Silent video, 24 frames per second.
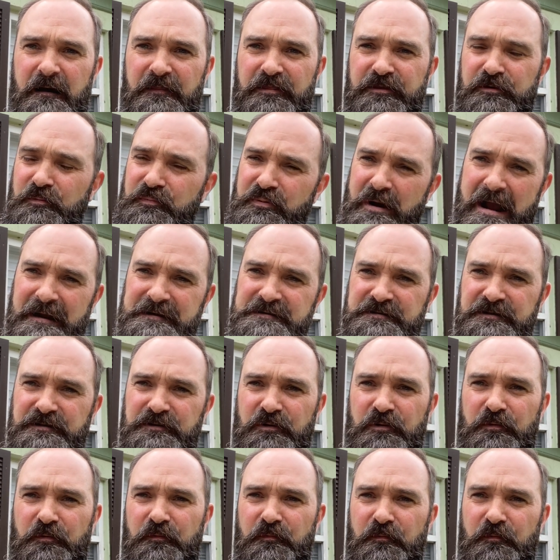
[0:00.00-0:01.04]
through
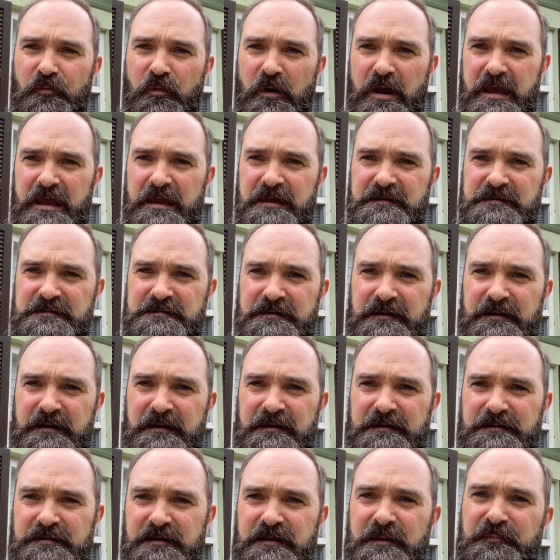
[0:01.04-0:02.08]
practical ways
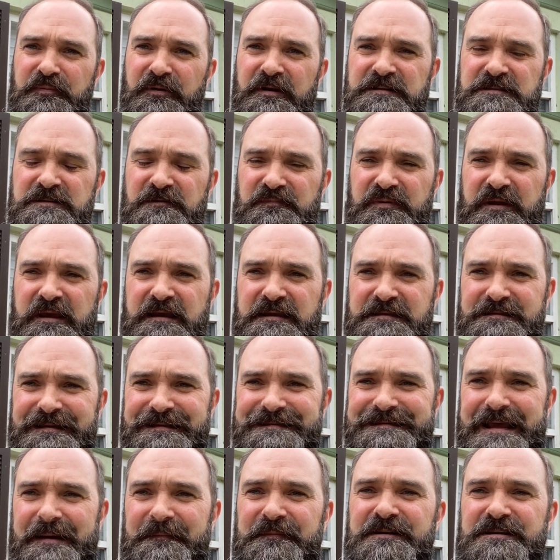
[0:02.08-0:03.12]
to the Prince of Peace to
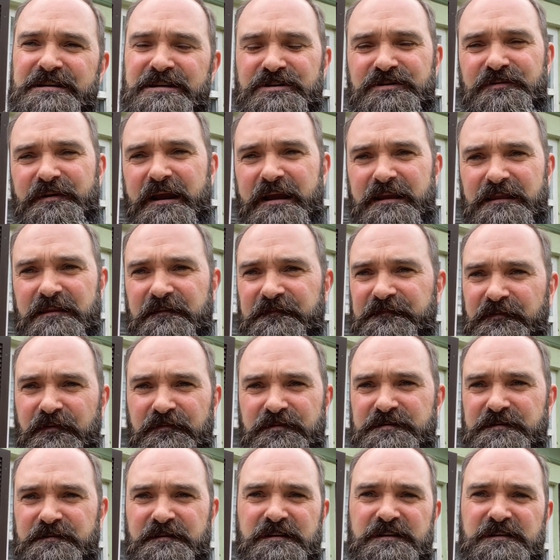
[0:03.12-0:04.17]
demonstrate the
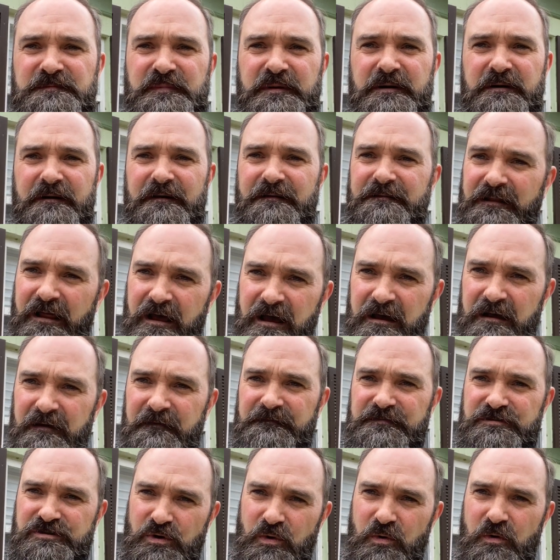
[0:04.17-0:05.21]
fruits of the Spirit:
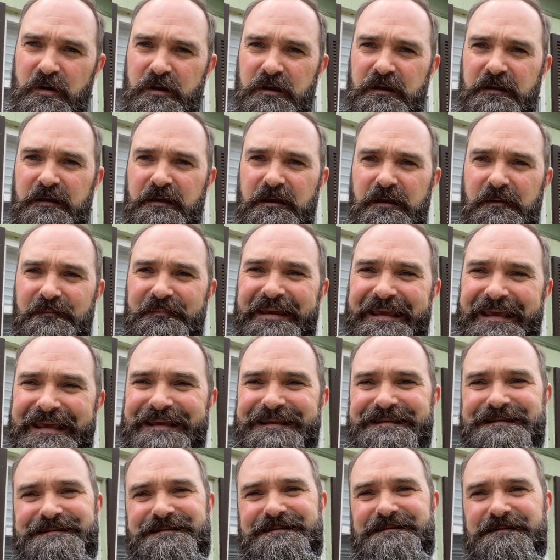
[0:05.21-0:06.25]
love, joy,
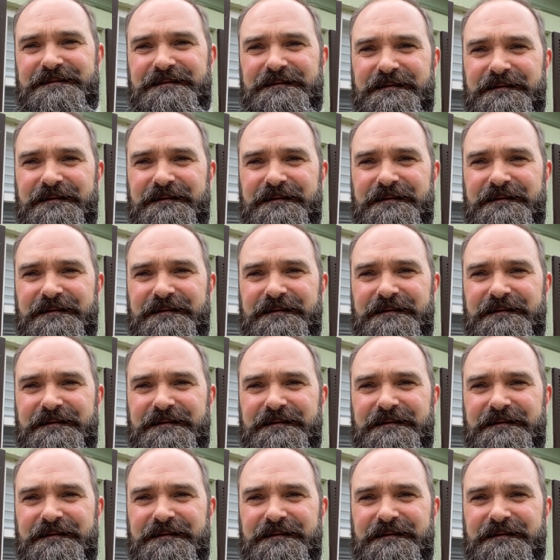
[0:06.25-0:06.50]
peace,